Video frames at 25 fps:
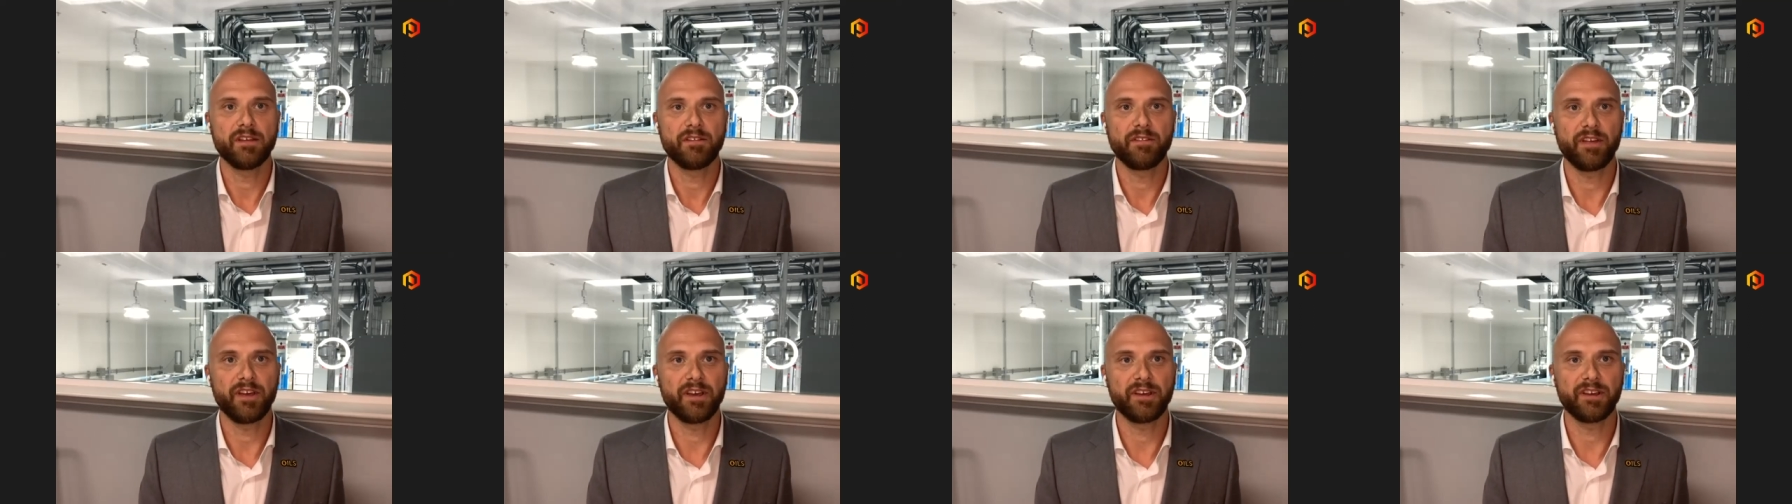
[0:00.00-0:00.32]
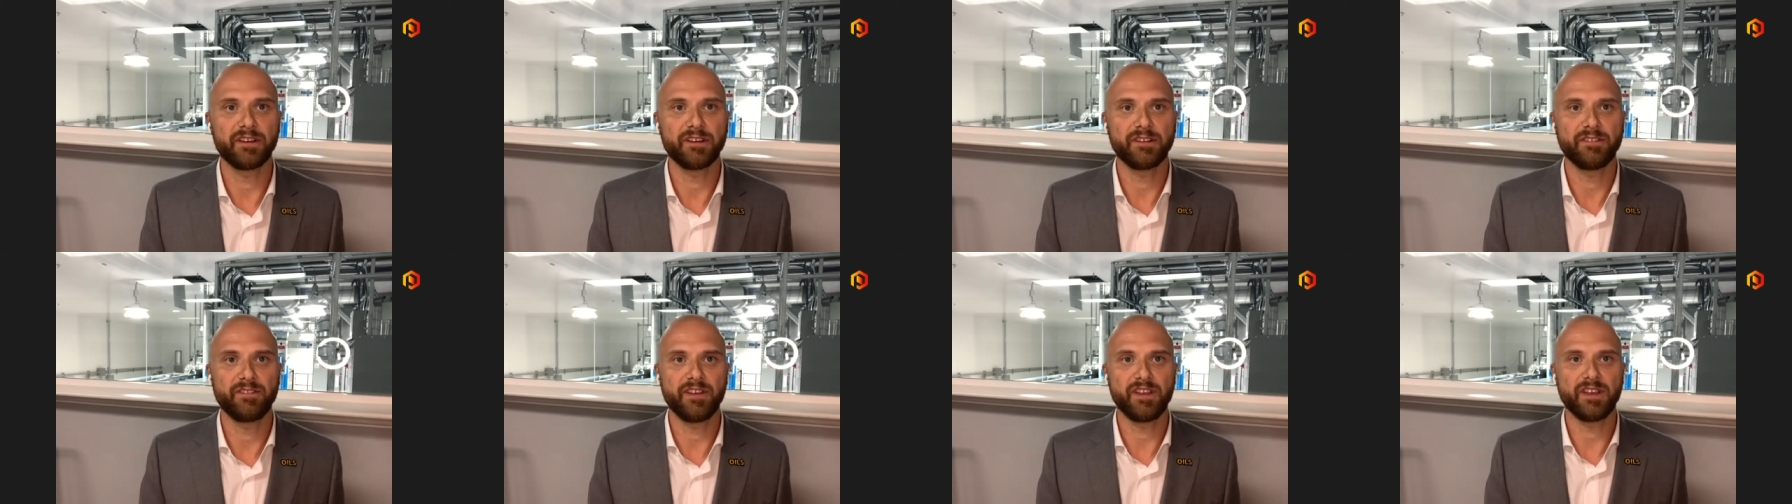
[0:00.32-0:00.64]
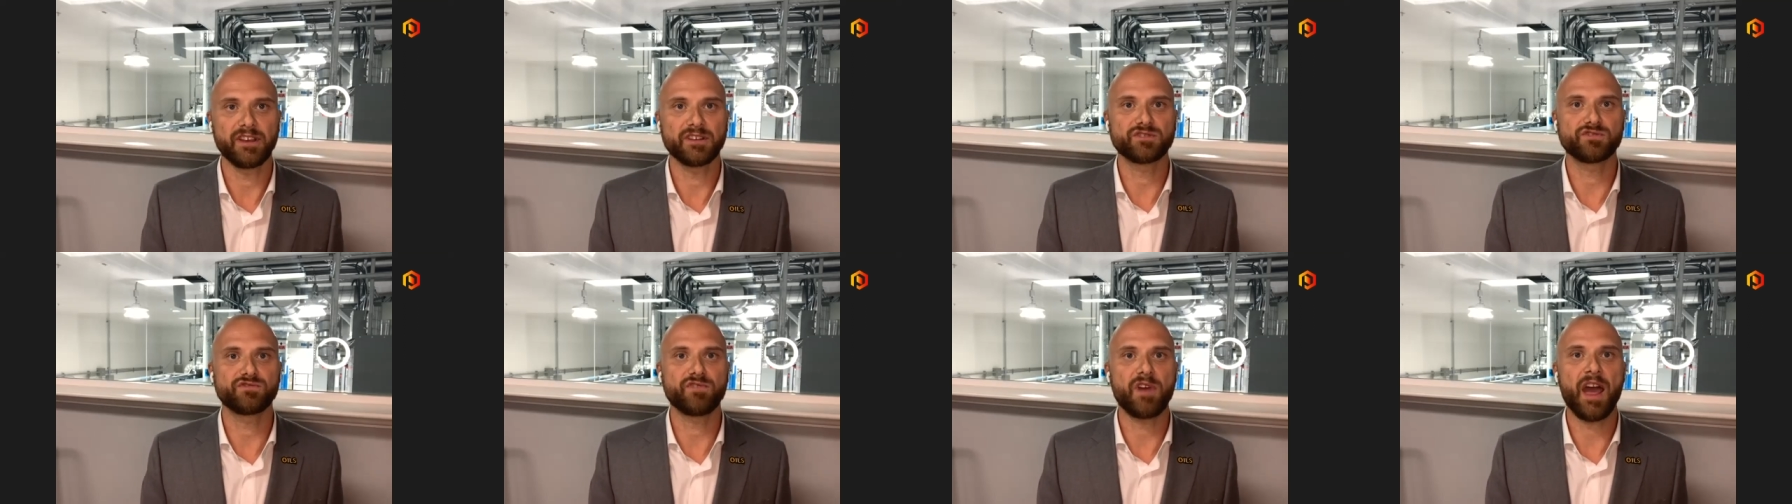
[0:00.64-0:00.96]
the, the
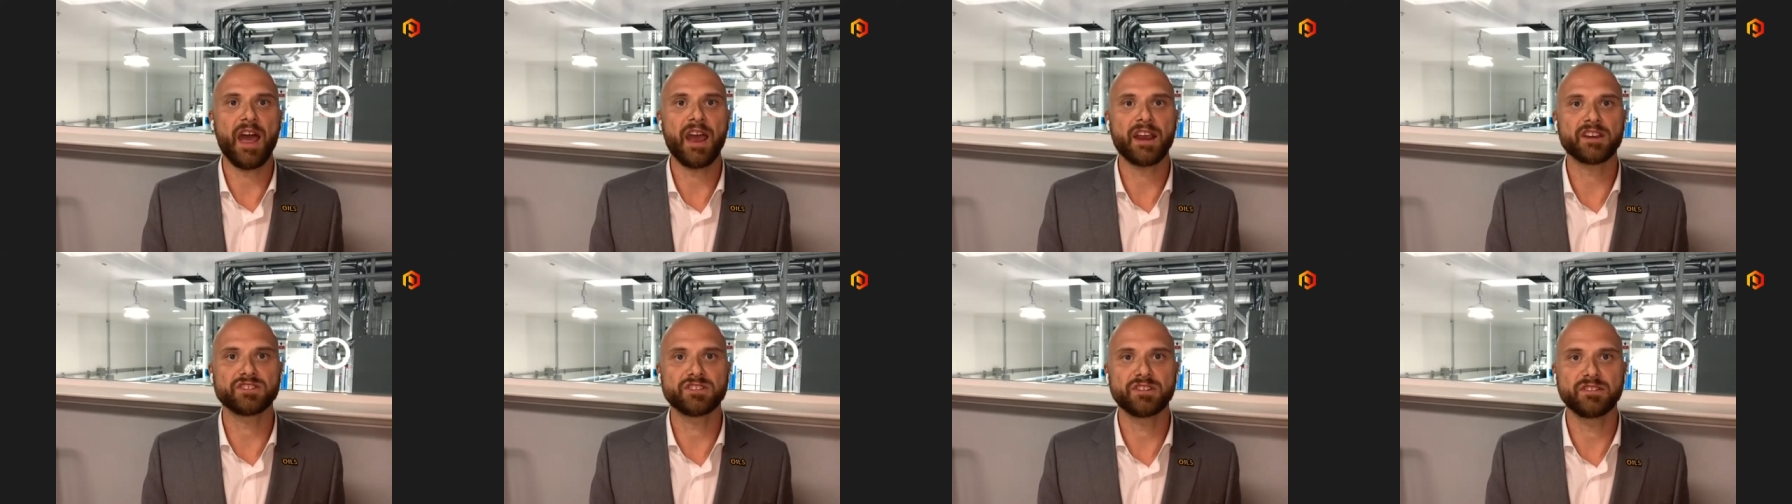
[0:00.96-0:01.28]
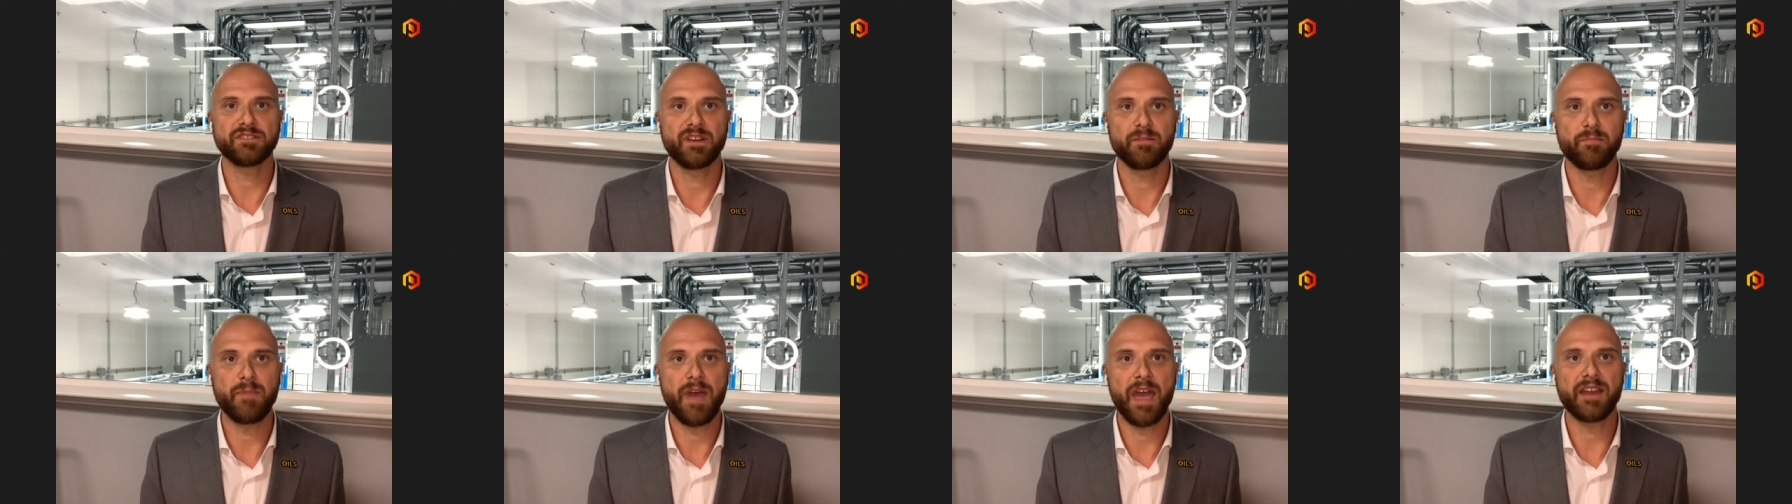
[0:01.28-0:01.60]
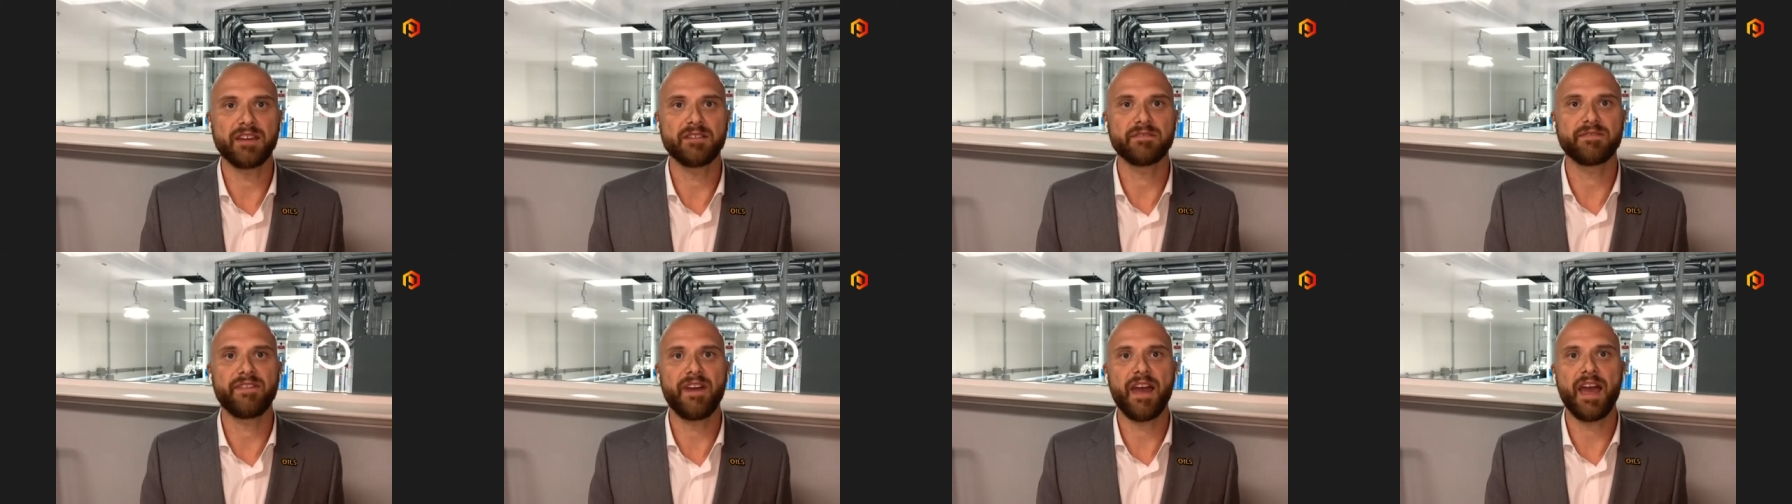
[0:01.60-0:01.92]
extraction, the
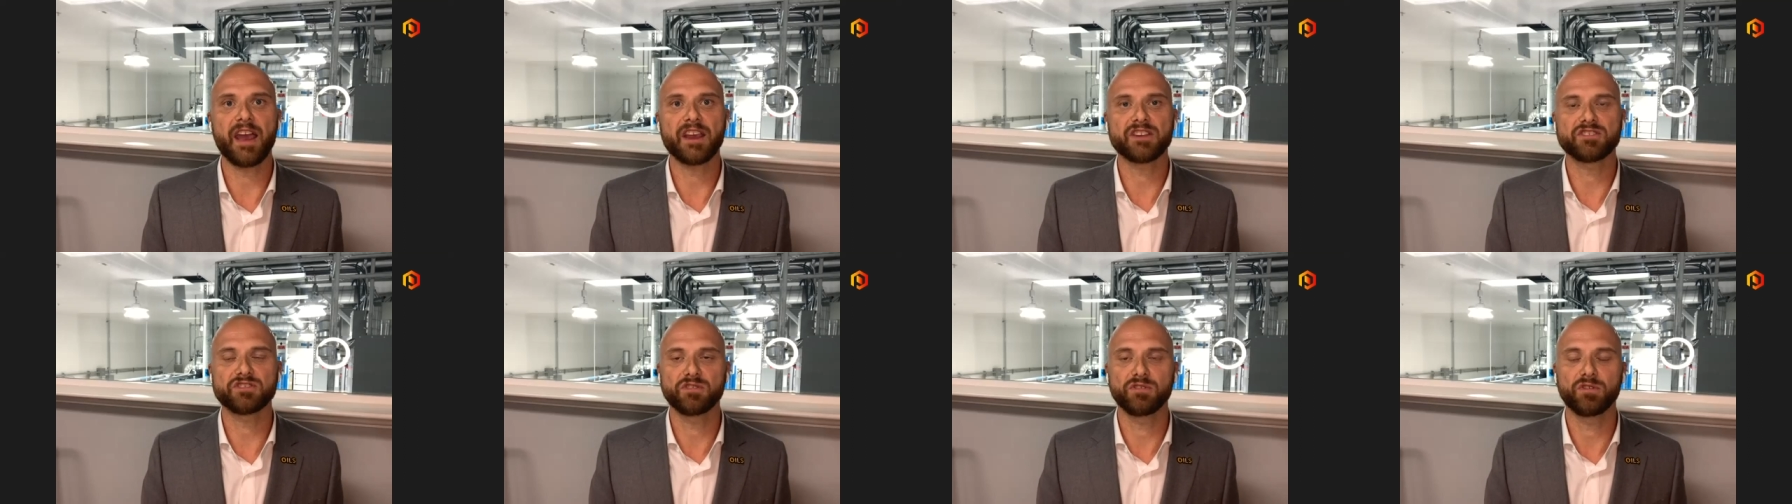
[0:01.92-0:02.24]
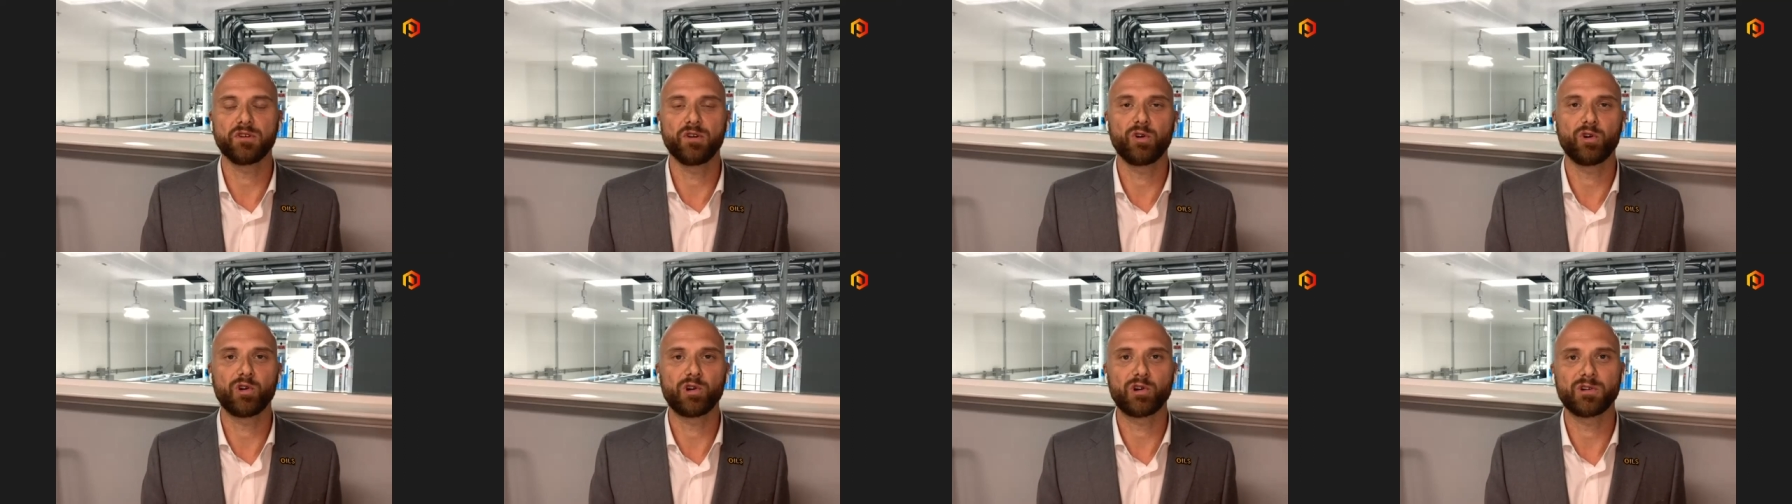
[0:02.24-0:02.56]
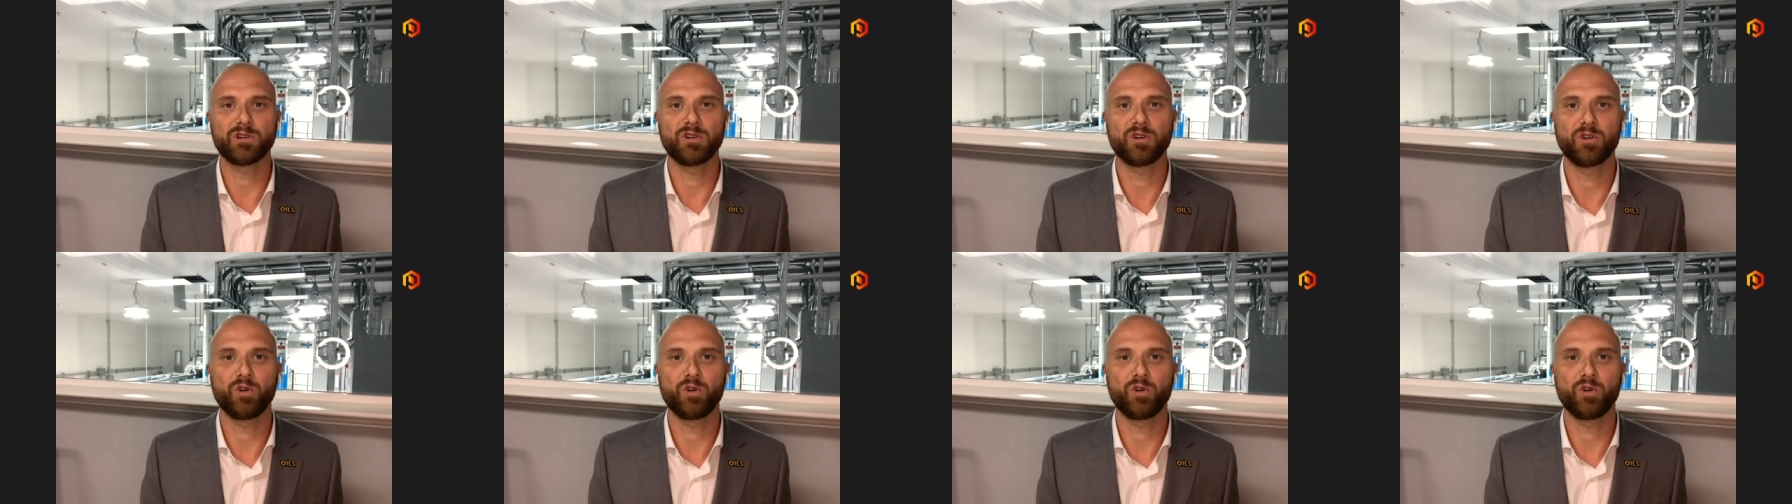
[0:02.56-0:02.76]
manufacturing, or,